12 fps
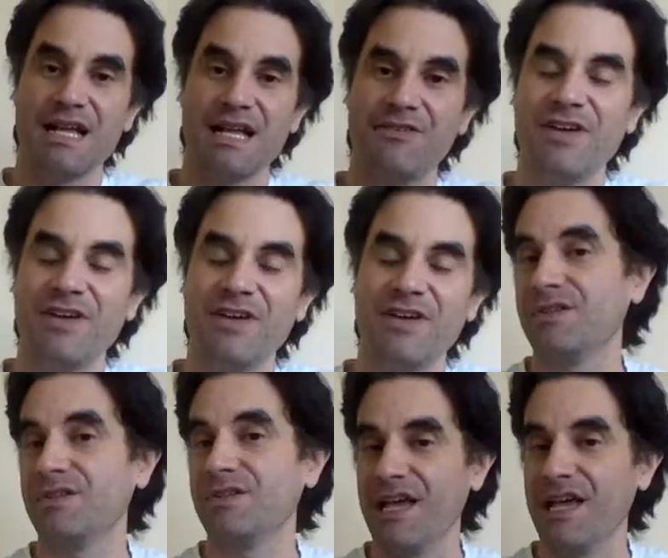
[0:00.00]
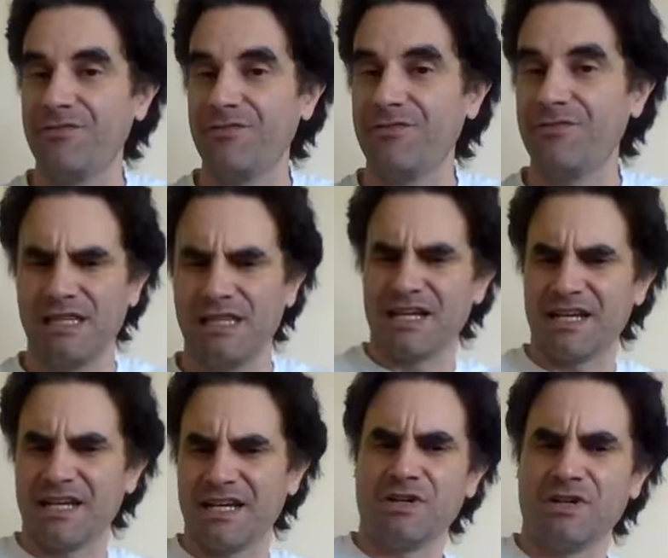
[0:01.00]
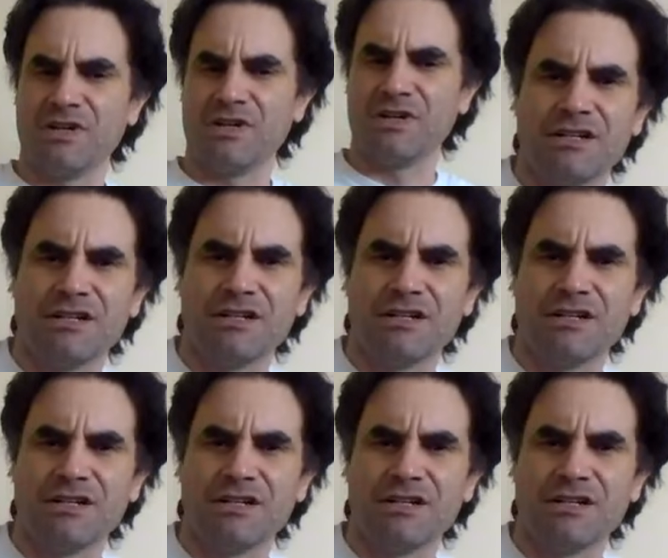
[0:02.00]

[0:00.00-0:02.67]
adventure life, living on the frontier and